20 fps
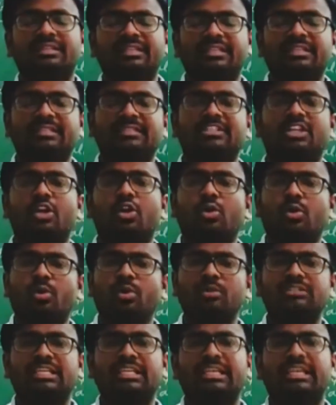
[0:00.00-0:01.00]
that is
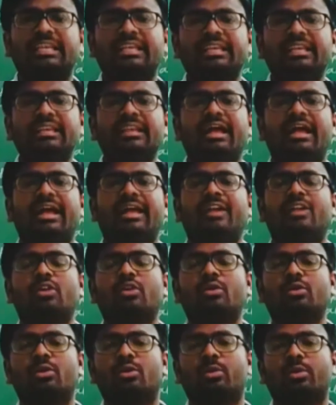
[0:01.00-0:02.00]
rosanilin
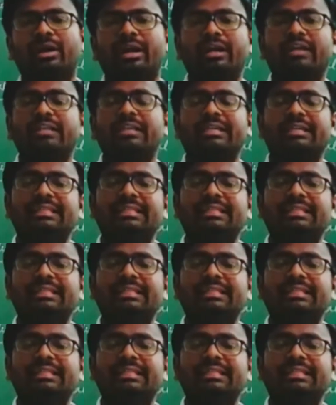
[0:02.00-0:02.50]
hydrochloride.